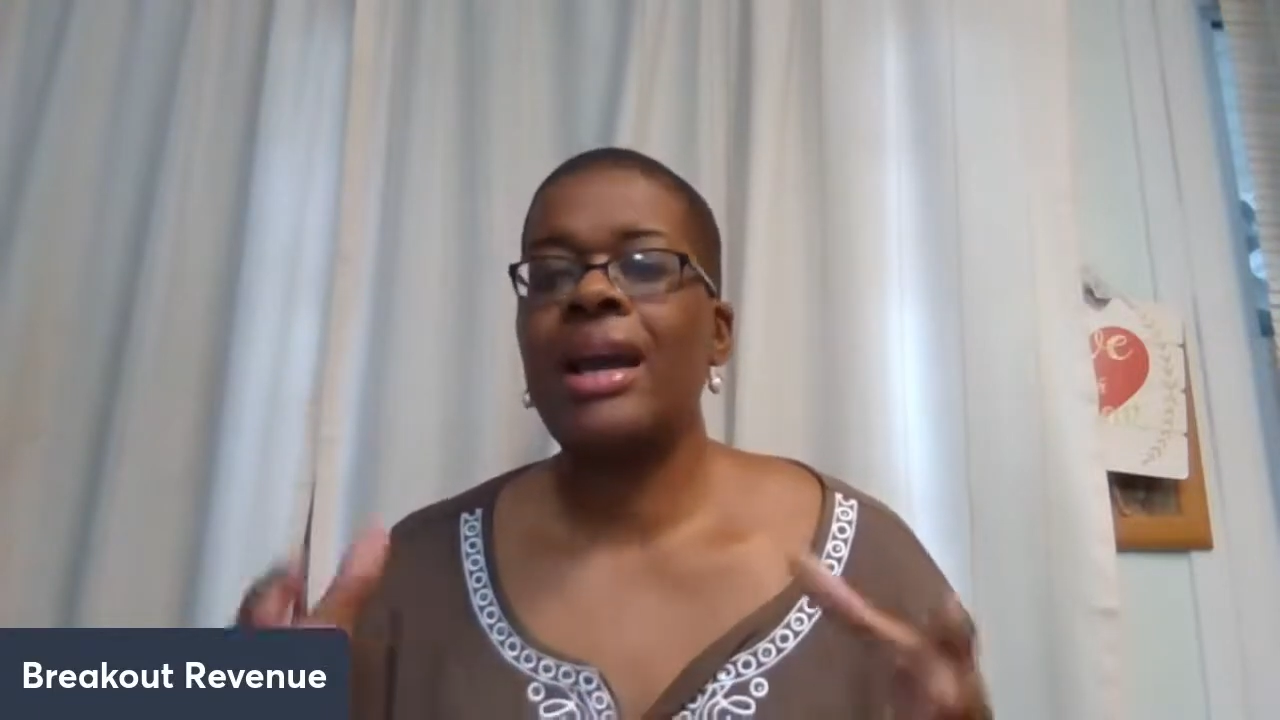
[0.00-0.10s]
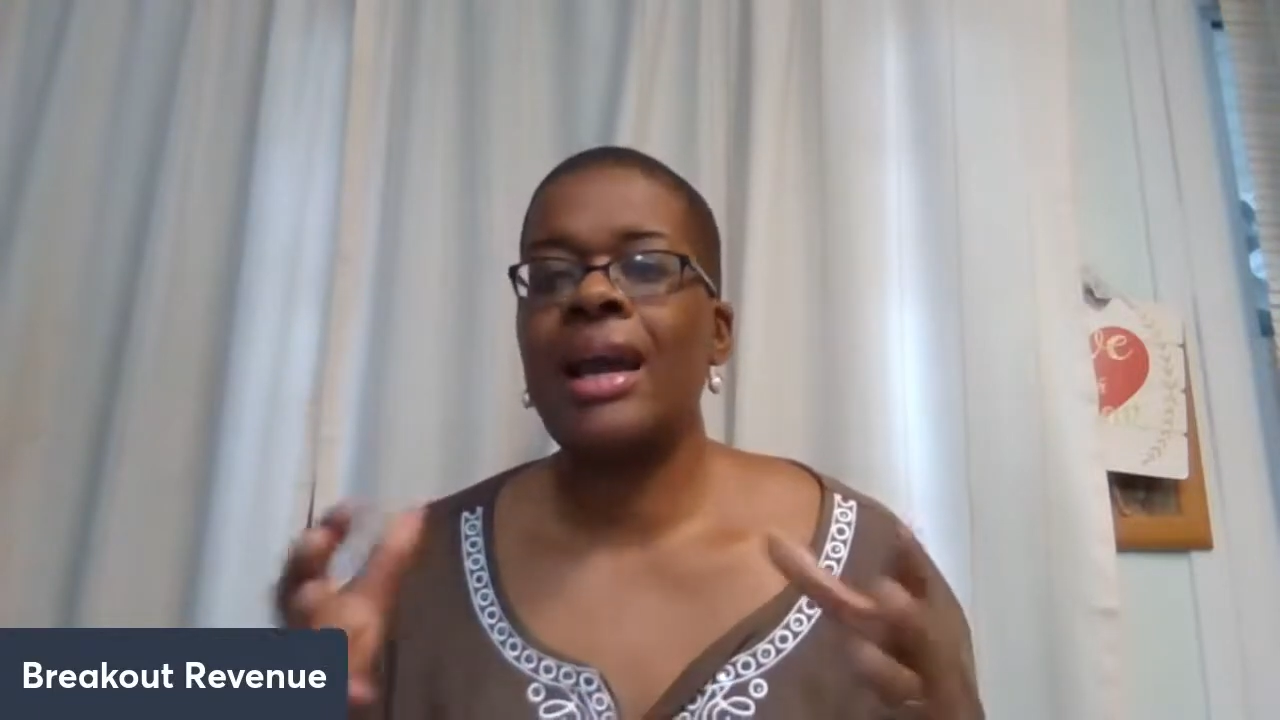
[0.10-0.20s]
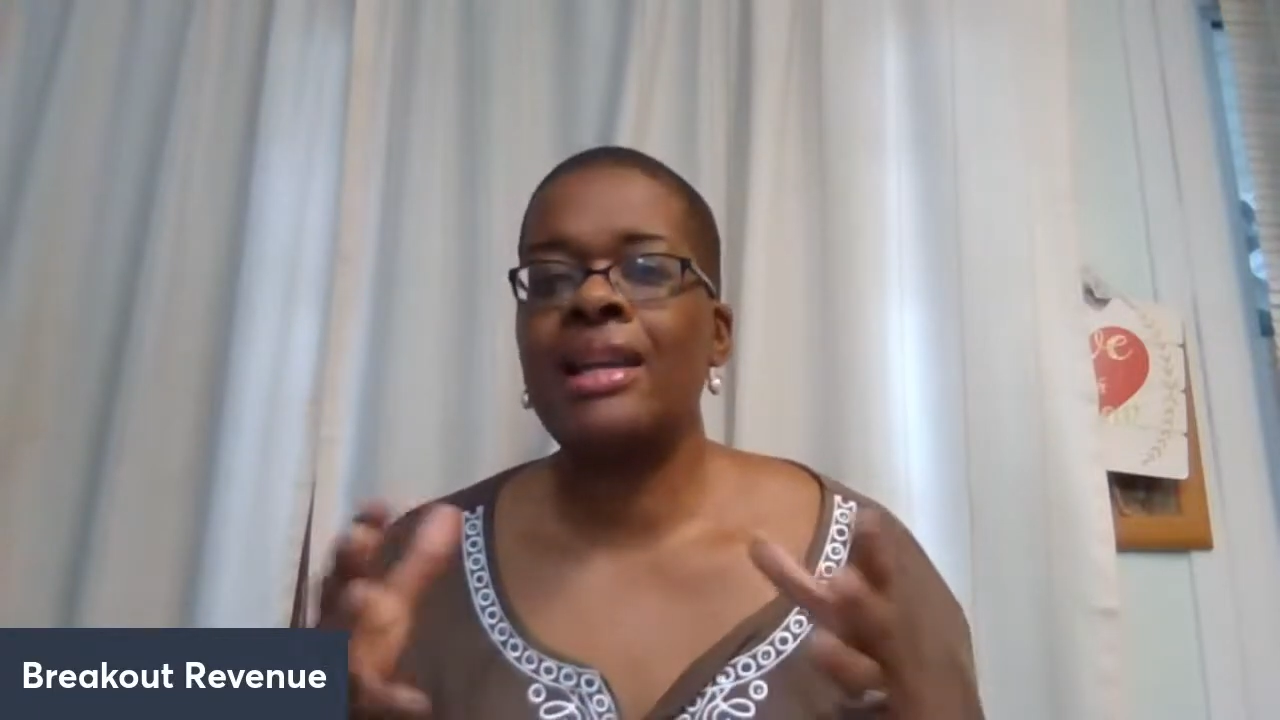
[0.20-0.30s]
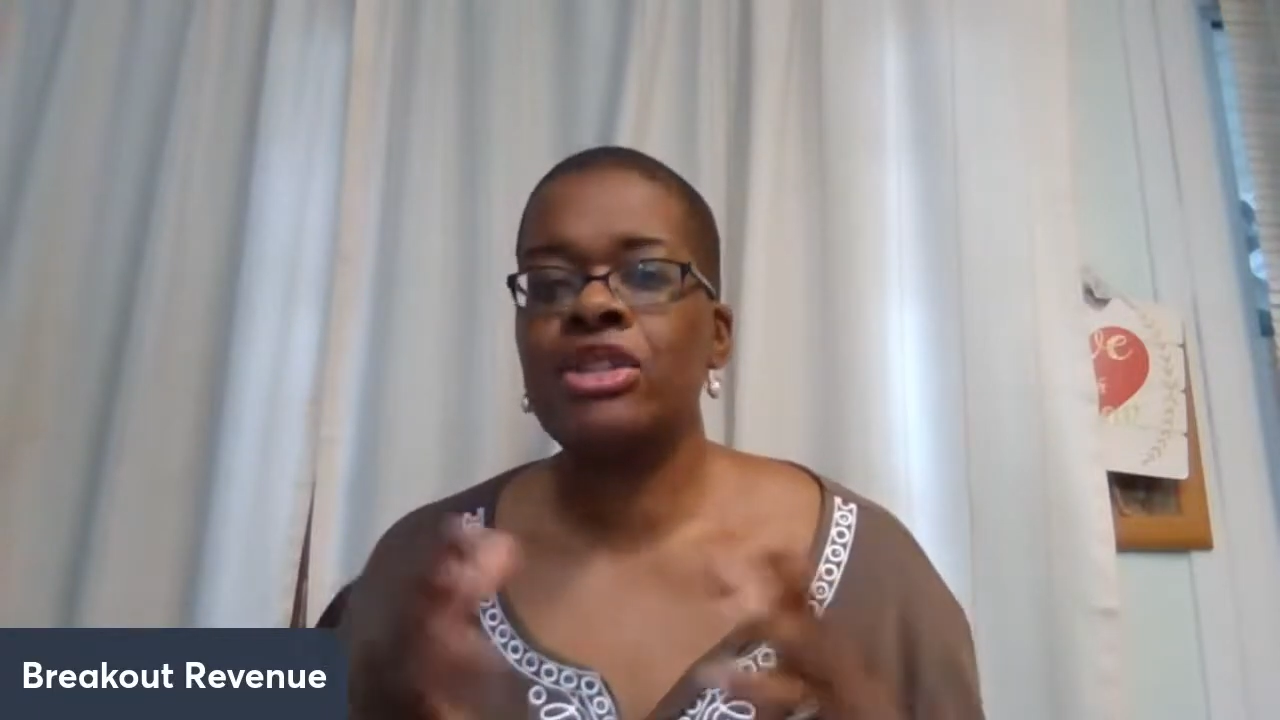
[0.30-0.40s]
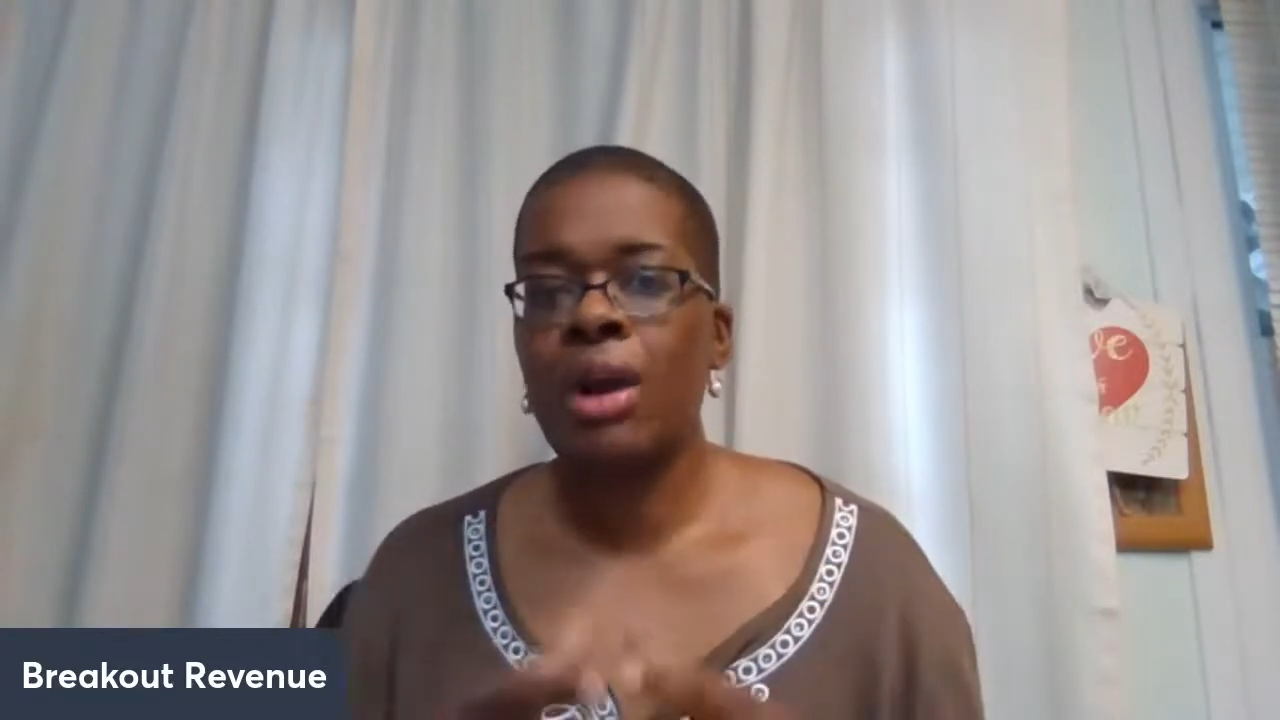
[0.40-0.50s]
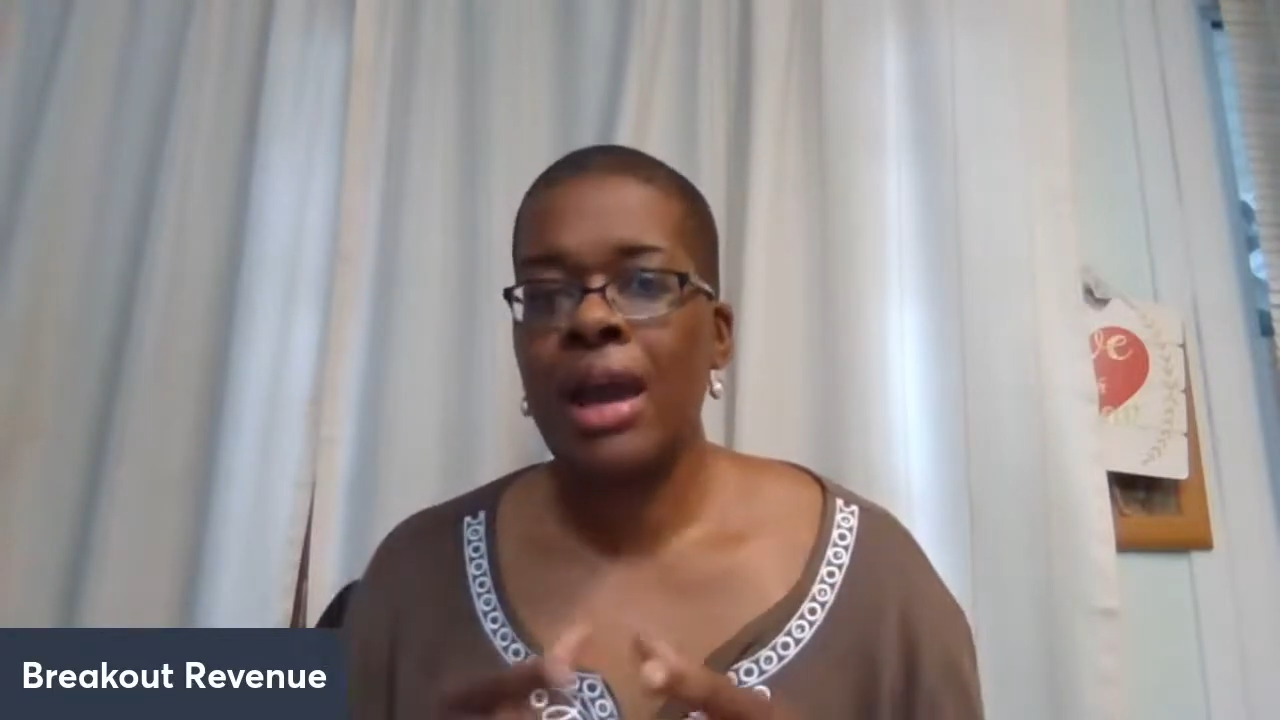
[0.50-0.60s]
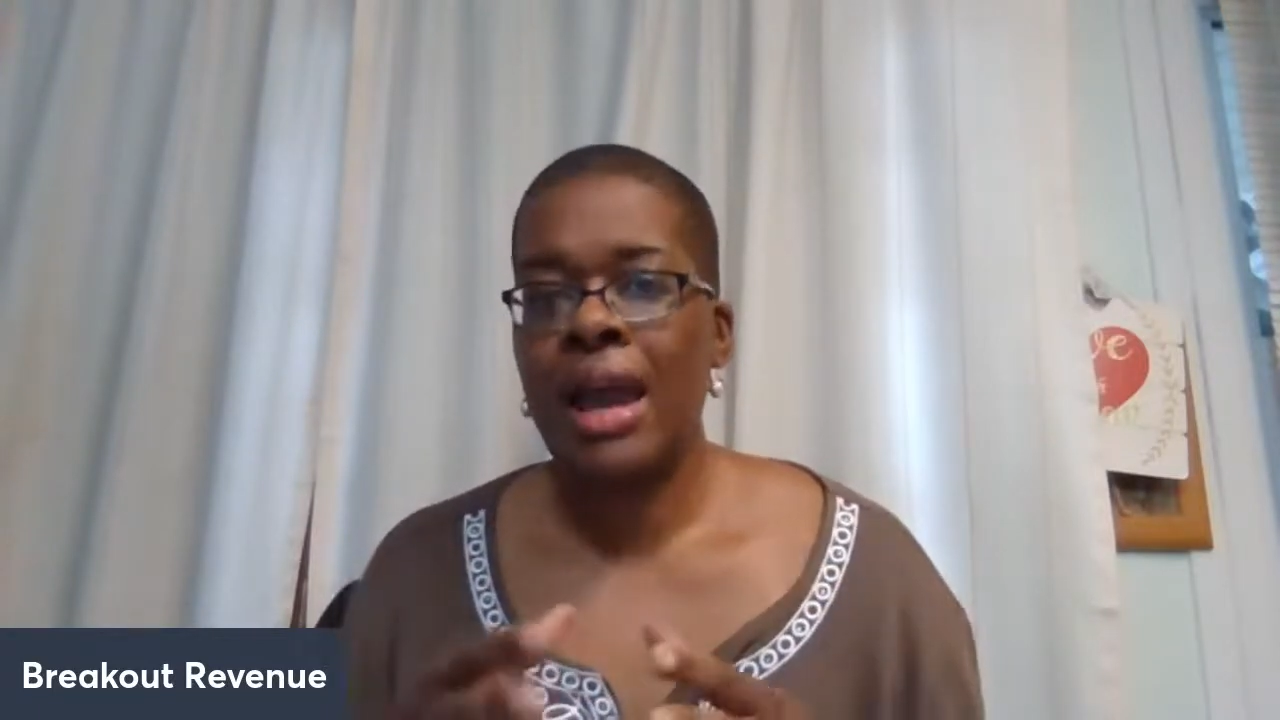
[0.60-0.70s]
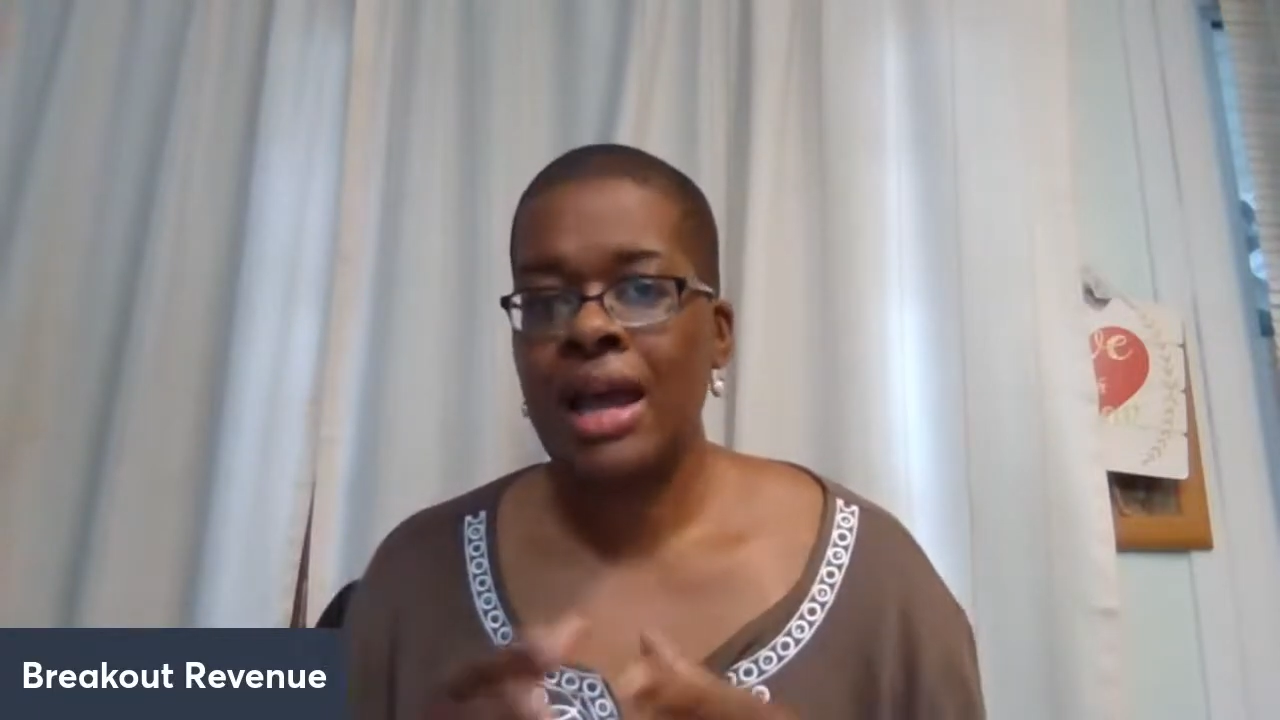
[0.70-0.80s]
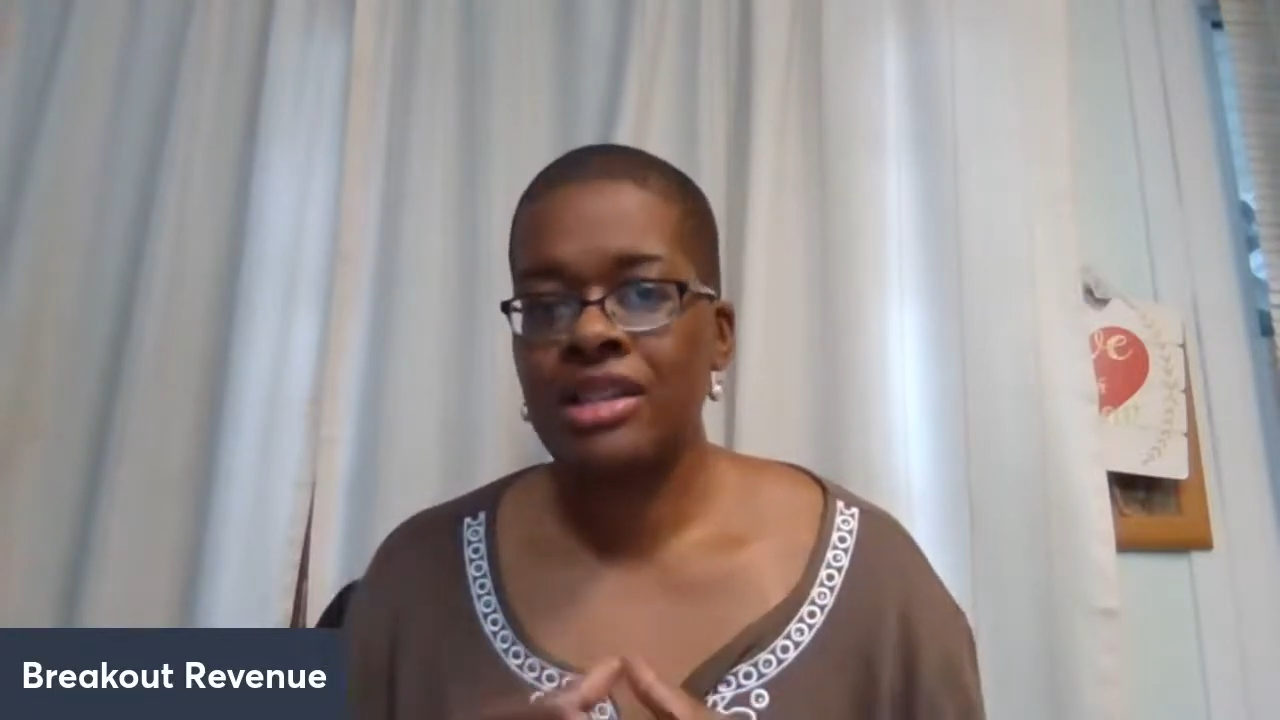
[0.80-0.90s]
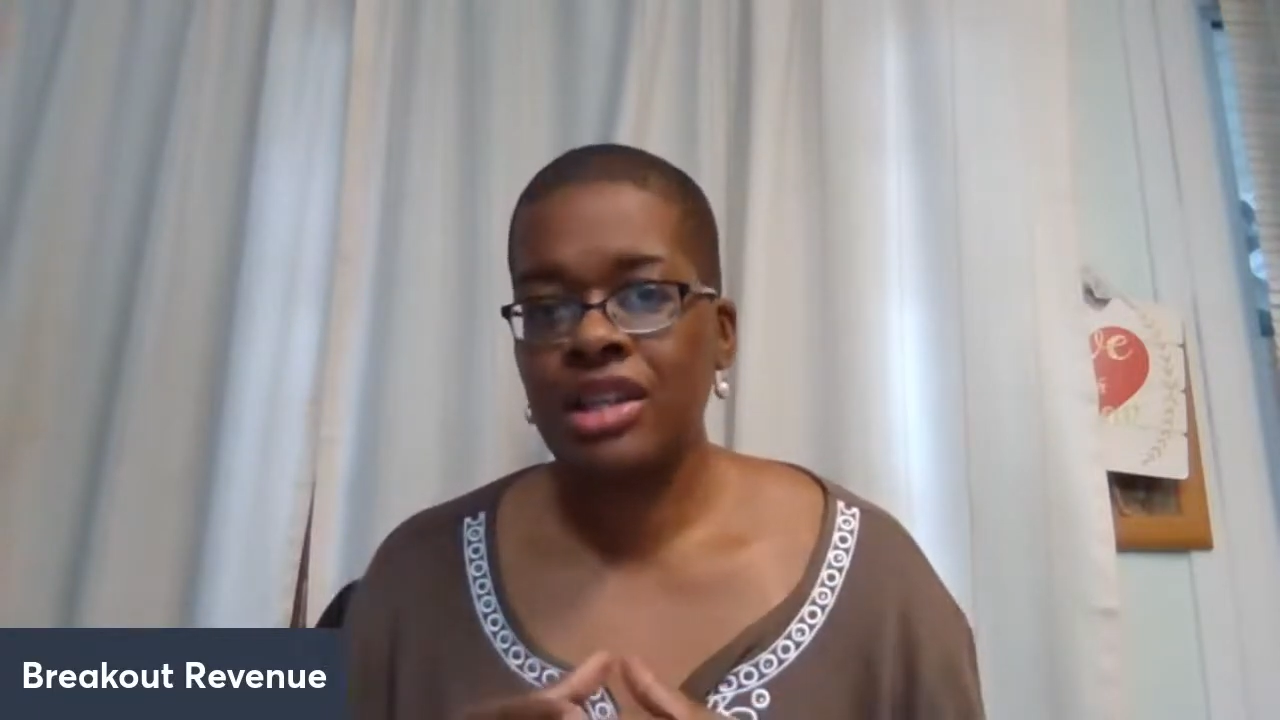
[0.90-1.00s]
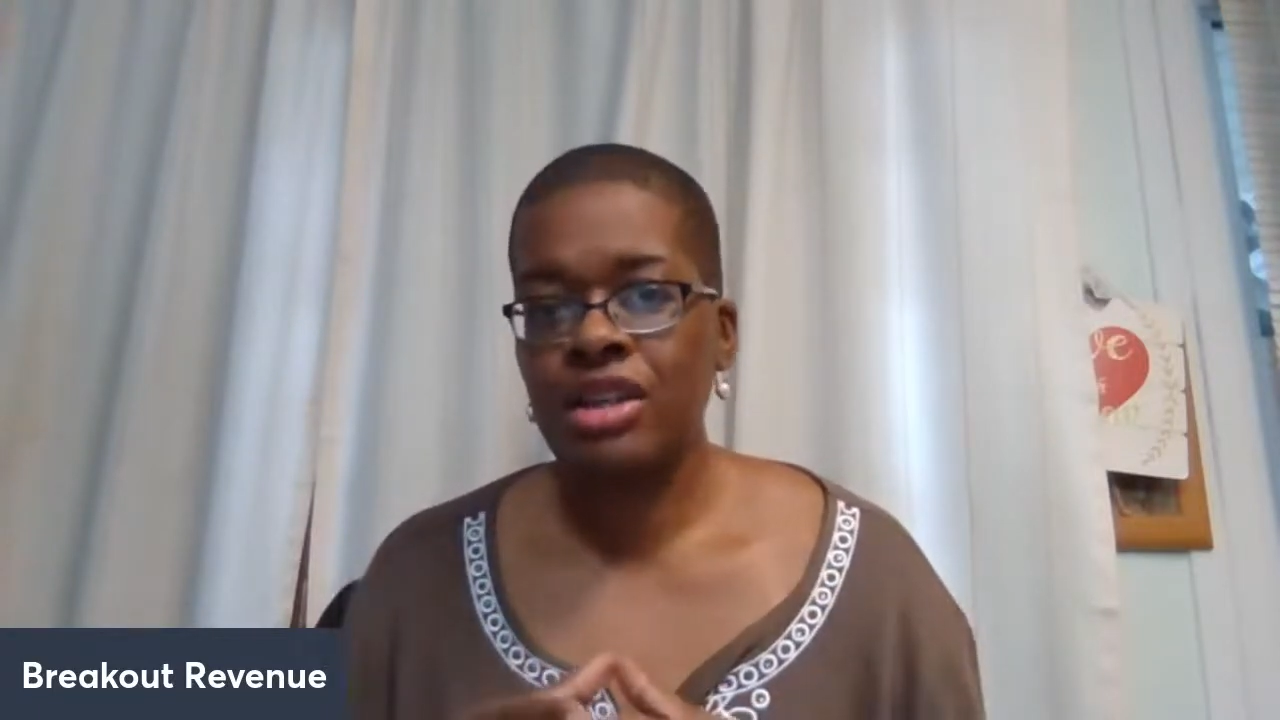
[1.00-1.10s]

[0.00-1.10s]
and start asking